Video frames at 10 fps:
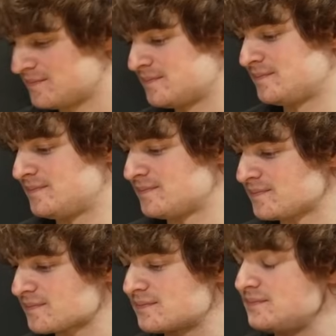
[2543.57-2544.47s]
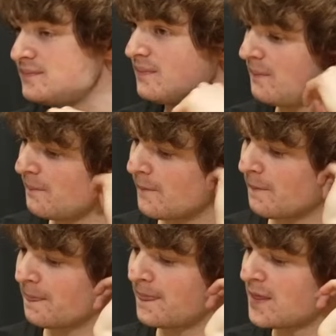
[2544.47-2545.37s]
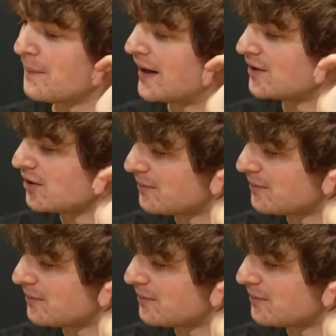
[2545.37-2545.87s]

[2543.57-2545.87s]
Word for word: the bold one? The, the main dude. The main the dude.